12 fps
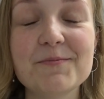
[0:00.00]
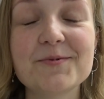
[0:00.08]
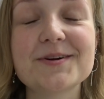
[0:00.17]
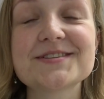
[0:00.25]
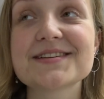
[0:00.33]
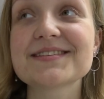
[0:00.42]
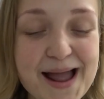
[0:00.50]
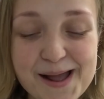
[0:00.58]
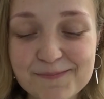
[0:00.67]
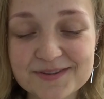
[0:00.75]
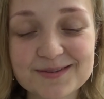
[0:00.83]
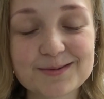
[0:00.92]
which is
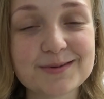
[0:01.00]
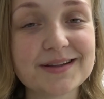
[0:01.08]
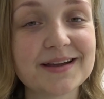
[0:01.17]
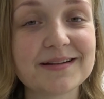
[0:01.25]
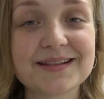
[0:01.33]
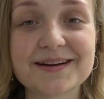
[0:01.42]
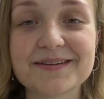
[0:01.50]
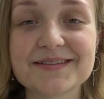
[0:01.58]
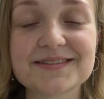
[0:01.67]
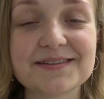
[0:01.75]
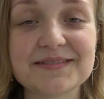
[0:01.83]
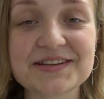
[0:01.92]
absolutely
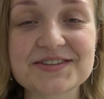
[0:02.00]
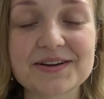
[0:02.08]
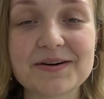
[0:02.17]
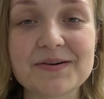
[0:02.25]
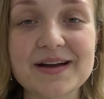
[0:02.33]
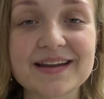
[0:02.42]
hilarious TV show,